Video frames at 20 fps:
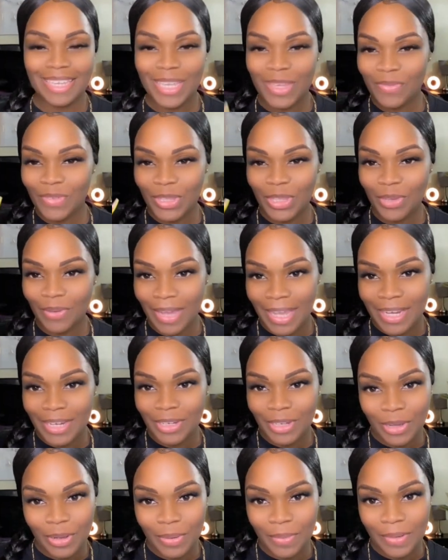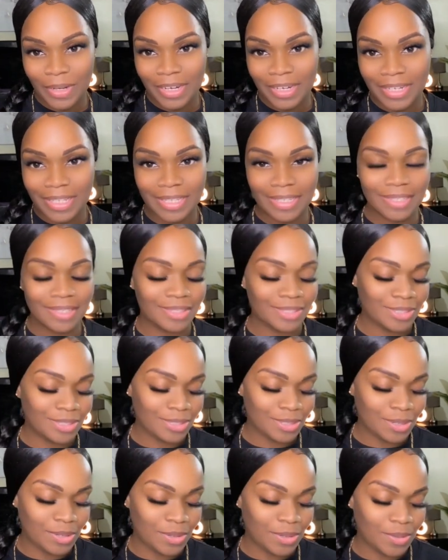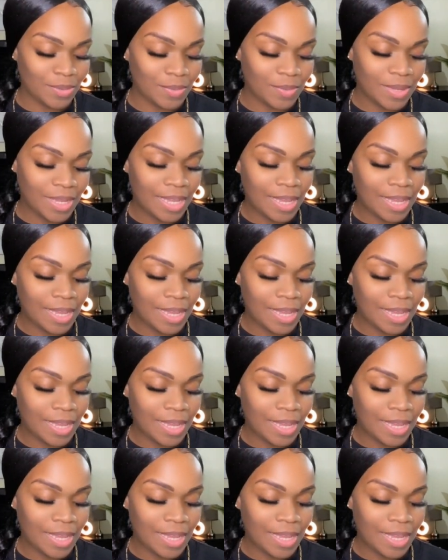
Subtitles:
even though I know where it is. So